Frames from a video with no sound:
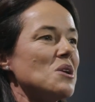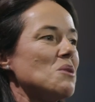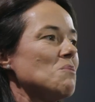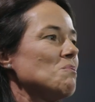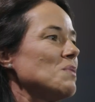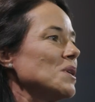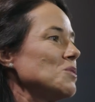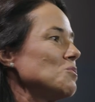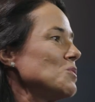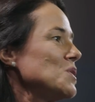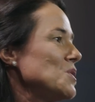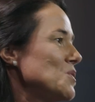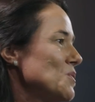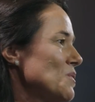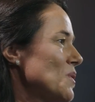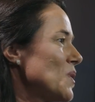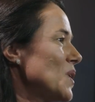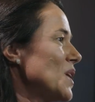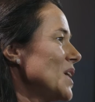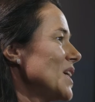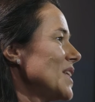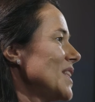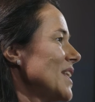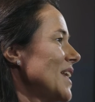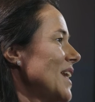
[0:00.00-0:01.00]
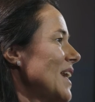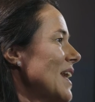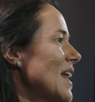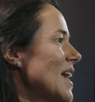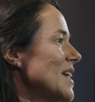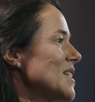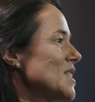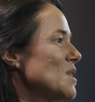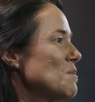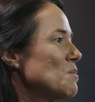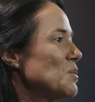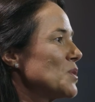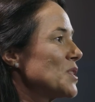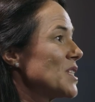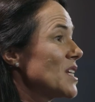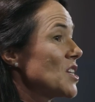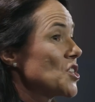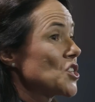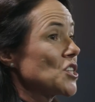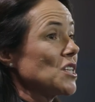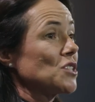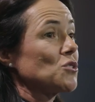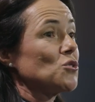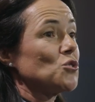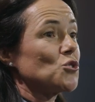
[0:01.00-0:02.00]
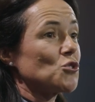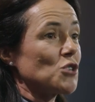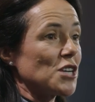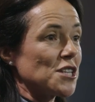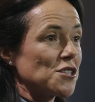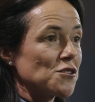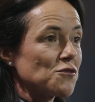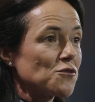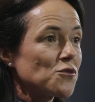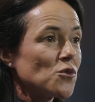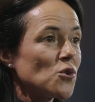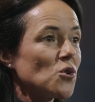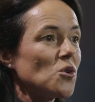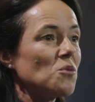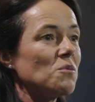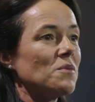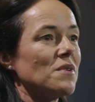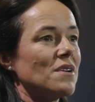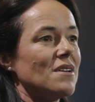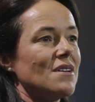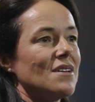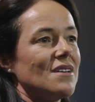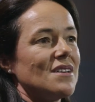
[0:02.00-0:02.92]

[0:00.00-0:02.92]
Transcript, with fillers: but we do think that it has the potential to transform